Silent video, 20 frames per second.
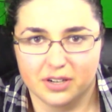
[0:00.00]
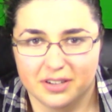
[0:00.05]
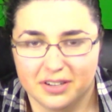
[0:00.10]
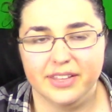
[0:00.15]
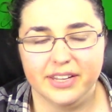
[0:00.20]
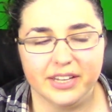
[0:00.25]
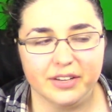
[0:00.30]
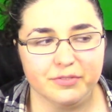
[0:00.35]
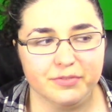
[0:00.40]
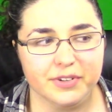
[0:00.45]

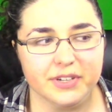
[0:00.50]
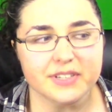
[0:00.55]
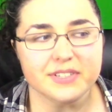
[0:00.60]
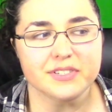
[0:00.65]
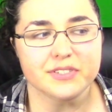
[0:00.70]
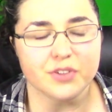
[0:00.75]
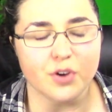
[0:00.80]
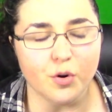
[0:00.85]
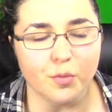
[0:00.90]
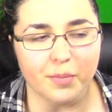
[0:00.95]
They could fix
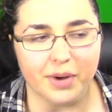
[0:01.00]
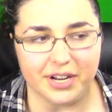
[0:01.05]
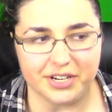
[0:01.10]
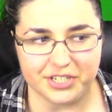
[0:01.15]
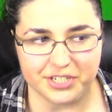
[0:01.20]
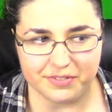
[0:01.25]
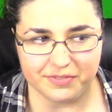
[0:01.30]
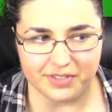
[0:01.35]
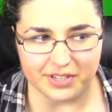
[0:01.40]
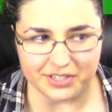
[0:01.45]
so
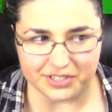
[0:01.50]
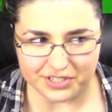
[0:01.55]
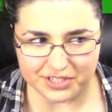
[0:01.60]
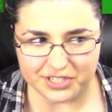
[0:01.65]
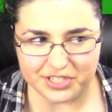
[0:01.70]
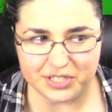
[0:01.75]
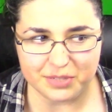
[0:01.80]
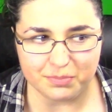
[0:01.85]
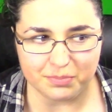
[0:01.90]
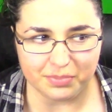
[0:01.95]
much if they
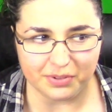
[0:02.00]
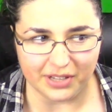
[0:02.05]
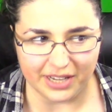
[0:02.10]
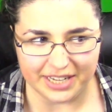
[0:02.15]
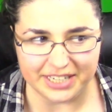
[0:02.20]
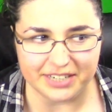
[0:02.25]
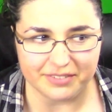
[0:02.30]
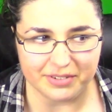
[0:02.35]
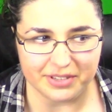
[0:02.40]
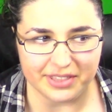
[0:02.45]
just
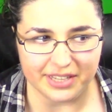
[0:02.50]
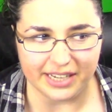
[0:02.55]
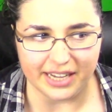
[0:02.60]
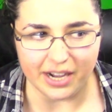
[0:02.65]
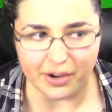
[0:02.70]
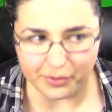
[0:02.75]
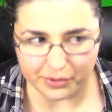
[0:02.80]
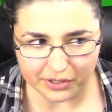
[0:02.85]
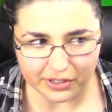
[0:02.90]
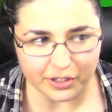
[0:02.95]
planned everything
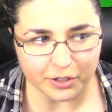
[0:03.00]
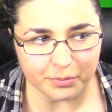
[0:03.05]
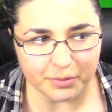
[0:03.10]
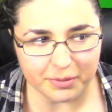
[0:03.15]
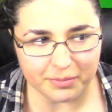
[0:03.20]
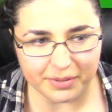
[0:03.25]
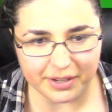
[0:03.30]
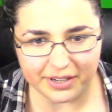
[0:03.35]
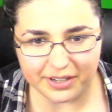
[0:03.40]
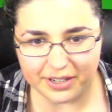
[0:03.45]
out a little
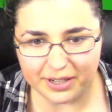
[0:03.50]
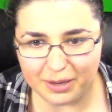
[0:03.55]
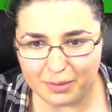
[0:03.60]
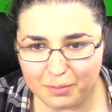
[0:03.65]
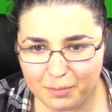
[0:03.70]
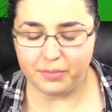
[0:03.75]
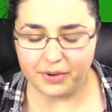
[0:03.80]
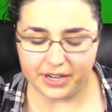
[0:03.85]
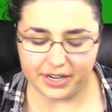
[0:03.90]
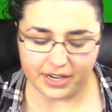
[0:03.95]
bit better,
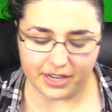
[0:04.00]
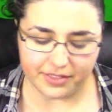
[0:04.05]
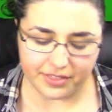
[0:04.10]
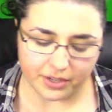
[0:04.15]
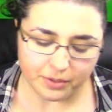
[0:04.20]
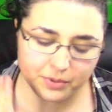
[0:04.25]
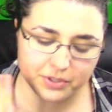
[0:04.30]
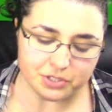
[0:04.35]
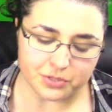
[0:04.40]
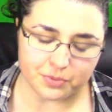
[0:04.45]
but I
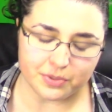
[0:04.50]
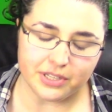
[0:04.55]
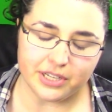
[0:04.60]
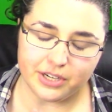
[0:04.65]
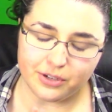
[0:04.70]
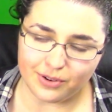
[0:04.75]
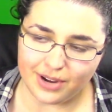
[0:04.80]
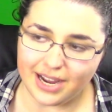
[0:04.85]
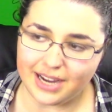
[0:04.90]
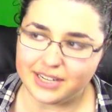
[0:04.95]
think what's really
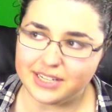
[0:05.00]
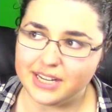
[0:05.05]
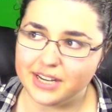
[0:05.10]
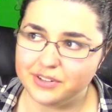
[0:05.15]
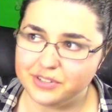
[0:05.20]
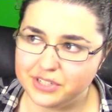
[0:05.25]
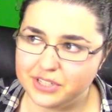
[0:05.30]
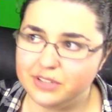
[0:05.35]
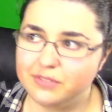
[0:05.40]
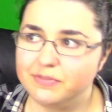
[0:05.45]
cracked
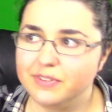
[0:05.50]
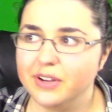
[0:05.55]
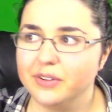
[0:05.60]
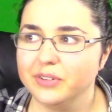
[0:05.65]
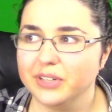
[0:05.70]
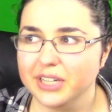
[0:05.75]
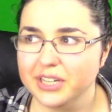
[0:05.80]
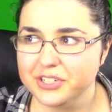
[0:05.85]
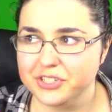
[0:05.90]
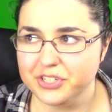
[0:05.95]
down to the
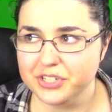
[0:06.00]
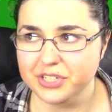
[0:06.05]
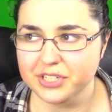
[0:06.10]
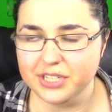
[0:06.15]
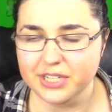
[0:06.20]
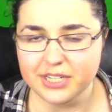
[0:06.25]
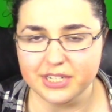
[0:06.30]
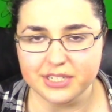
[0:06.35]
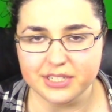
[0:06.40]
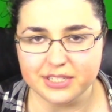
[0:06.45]
foundation
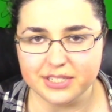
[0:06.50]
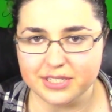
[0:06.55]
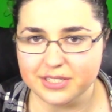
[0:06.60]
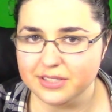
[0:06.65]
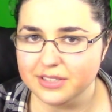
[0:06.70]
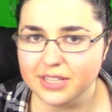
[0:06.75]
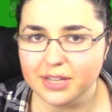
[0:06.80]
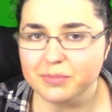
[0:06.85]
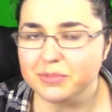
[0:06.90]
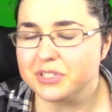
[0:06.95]
is
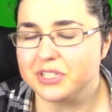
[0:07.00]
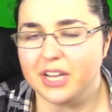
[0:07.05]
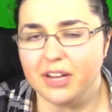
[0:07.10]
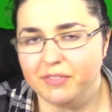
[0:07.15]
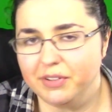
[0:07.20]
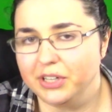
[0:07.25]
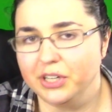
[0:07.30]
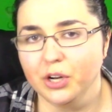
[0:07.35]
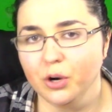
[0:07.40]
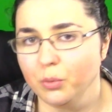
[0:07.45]
them just
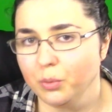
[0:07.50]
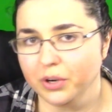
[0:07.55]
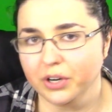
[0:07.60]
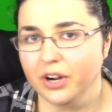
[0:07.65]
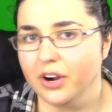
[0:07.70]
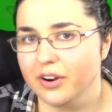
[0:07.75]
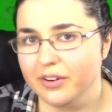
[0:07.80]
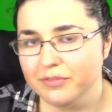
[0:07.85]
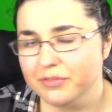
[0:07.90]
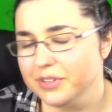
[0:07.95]
having no
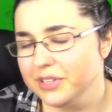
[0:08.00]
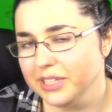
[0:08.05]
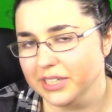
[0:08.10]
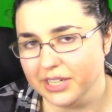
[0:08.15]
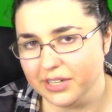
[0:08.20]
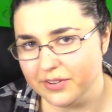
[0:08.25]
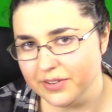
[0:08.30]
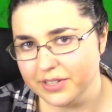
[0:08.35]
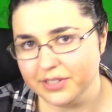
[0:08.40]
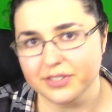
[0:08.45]
regard for the
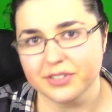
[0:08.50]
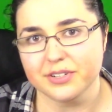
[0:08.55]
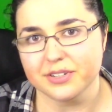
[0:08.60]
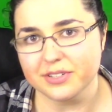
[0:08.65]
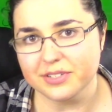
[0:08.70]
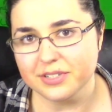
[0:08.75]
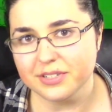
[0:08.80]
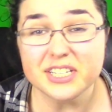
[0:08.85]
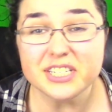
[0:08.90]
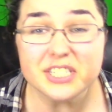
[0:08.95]

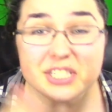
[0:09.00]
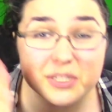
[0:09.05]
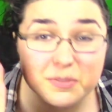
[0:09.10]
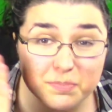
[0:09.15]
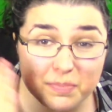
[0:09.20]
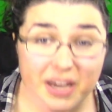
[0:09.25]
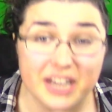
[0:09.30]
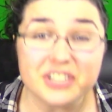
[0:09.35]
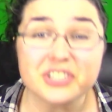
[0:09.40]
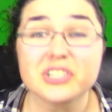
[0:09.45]
characters.
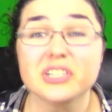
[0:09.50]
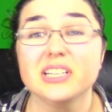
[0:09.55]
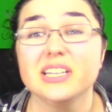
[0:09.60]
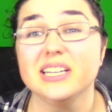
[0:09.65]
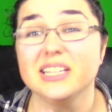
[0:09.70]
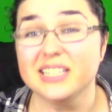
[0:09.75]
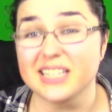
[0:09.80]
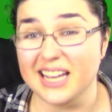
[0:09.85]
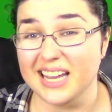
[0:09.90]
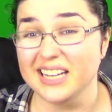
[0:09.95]

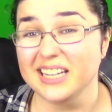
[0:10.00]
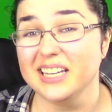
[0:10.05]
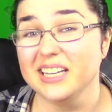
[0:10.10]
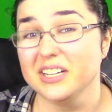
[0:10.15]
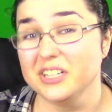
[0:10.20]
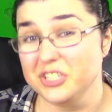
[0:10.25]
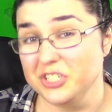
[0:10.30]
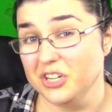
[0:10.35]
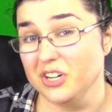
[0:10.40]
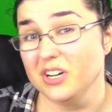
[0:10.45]
Especially Dany
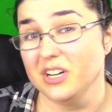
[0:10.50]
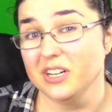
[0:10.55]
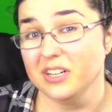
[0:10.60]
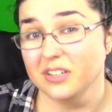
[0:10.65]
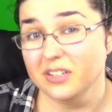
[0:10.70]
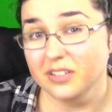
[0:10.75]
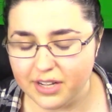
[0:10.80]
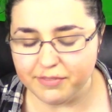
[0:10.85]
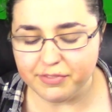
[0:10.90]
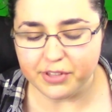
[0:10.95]
and
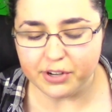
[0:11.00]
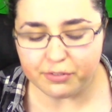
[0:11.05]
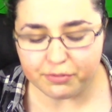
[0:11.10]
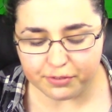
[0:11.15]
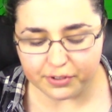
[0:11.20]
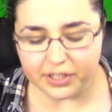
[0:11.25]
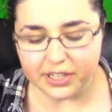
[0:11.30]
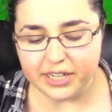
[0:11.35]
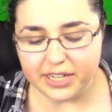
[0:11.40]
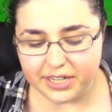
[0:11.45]
Jon. If they're
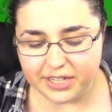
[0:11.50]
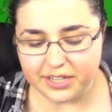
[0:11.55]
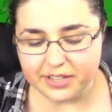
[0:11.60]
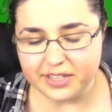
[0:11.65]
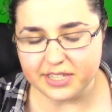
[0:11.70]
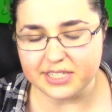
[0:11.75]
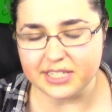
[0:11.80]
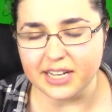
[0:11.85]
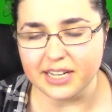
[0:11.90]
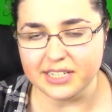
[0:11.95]
fully into
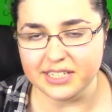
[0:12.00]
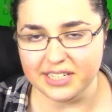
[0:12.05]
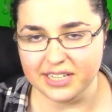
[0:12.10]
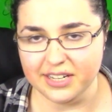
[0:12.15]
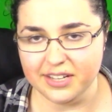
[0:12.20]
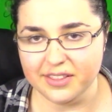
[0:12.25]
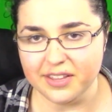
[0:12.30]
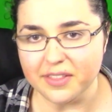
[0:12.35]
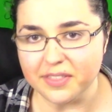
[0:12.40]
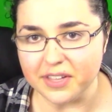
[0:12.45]
this
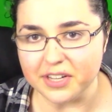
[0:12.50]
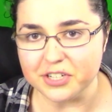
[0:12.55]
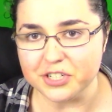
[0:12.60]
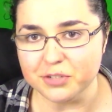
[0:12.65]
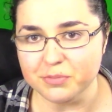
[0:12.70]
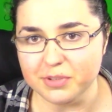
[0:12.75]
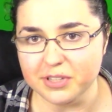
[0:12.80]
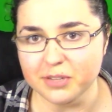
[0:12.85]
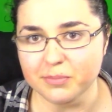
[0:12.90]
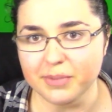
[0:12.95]
idea that they
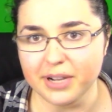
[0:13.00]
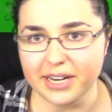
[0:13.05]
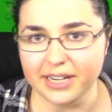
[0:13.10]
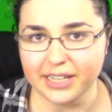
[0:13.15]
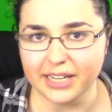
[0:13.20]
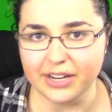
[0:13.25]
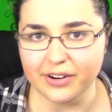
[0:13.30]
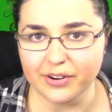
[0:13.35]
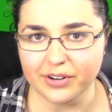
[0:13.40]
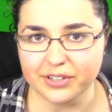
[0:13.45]
should be the main
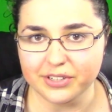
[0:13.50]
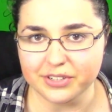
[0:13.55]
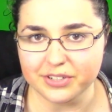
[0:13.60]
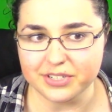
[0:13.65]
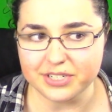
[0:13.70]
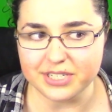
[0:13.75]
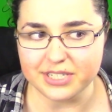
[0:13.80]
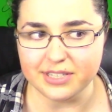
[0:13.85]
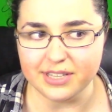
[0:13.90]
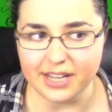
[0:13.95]

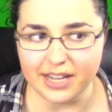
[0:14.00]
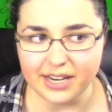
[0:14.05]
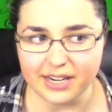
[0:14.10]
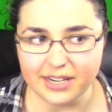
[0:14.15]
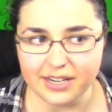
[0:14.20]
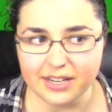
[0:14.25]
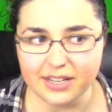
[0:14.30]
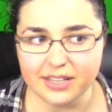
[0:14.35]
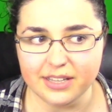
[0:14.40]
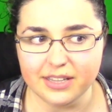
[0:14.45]
characters,
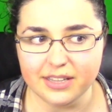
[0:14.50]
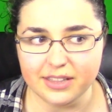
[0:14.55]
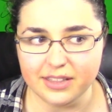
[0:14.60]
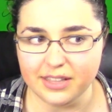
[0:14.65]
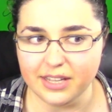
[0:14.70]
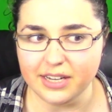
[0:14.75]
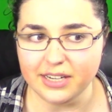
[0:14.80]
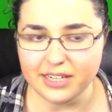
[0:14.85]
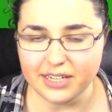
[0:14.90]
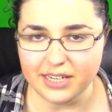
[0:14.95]
then
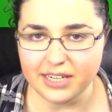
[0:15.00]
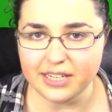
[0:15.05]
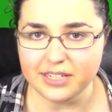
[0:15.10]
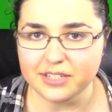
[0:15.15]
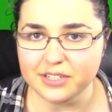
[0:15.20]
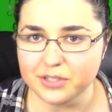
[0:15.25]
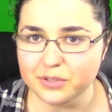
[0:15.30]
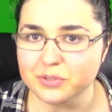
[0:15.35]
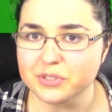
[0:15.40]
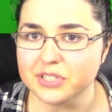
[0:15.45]
they need
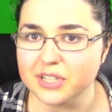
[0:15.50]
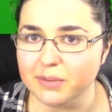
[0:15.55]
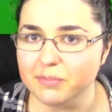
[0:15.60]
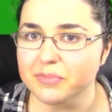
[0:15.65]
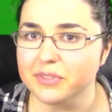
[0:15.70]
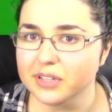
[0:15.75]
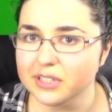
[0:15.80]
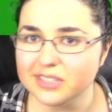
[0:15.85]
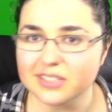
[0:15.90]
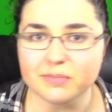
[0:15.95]
to do
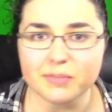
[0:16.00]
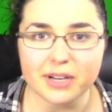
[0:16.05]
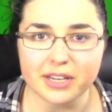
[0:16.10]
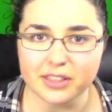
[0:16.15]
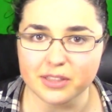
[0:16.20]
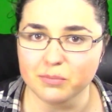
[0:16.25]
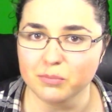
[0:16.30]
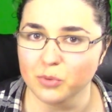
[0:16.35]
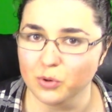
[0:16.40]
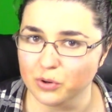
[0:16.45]
something to
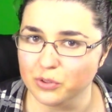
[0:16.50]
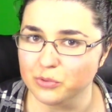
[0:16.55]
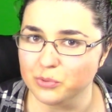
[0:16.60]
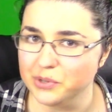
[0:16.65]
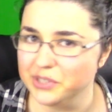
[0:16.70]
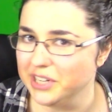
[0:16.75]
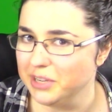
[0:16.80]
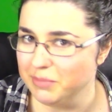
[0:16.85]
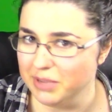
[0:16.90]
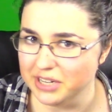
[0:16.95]
make them more
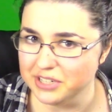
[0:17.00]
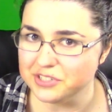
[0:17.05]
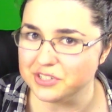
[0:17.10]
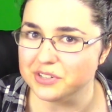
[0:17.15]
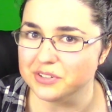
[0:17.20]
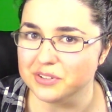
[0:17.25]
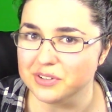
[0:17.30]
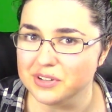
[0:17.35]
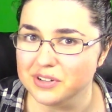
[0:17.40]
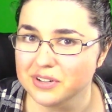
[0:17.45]

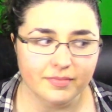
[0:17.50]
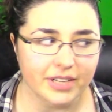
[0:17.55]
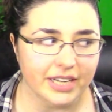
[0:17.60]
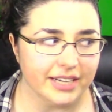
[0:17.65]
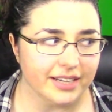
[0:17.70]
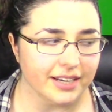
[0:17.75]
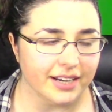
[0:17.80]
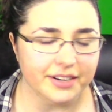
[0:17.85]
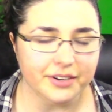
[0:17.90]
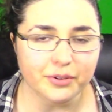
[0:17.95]
three-dimensional.
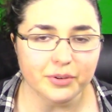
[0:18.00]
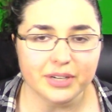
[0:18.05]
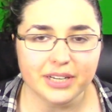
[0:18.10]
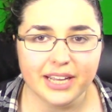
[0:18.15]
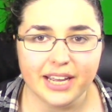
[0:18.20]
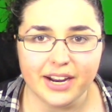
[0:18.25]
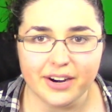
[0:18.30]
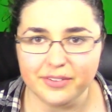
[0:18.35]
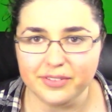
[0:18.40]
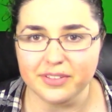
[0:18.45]
Like, I don't
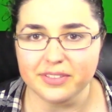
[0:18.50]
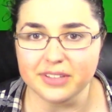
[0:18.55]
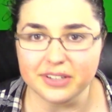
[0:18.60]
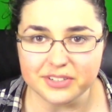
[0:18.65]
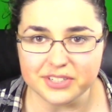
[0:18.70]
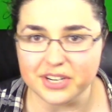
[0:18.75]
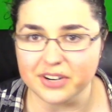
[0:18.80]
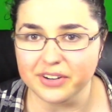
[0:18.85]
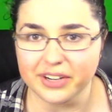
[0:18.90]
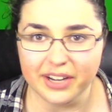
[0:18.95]
care that
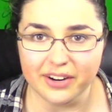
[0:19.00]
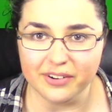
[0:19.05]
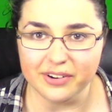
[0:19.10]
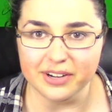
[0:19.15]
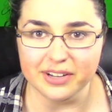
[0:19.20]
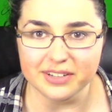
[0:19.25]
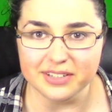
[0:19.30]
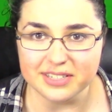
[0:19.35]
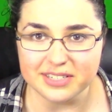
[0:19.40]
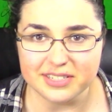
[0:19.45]
they're
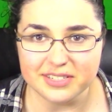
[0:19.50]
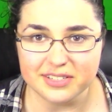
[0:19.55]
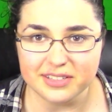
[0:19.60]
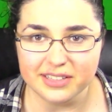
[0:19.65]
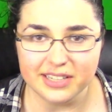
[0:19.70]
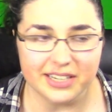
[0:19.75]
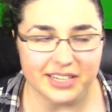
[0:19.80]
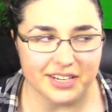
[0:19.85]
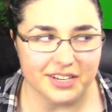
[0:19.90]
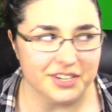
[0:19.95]
Targaryens.
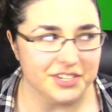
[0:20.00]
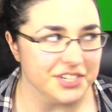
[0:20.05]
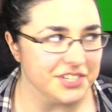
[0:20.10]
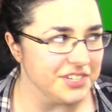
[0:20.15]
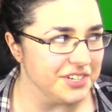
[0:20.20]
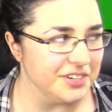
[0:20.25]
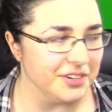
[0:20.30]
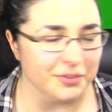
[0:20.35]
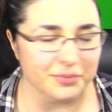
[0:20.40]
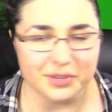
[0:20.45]
Lineage
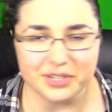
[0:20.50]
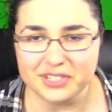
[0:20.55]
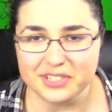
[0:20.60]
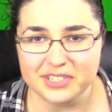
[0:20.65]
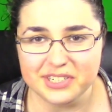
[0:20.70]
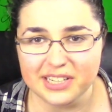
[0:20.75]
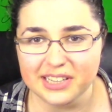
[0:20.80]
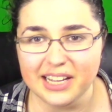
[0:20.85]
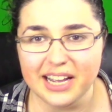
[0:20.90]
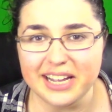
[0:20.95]
isn't a
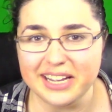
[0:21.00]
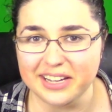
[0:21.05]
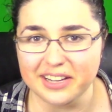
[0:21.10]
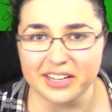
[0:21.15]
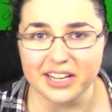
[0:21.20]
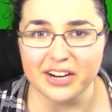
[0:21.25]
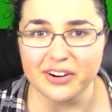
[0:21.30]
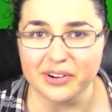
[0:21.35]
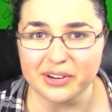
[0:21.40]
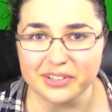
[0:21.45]
reason to like a
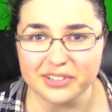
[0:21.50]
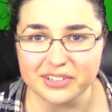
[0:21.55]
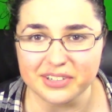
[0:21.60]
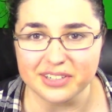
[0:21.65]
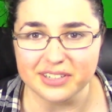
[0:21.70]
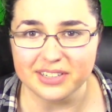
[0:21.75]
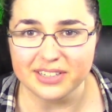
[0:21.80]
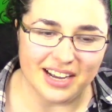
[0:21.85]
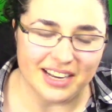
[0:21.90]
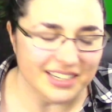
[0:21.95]
character.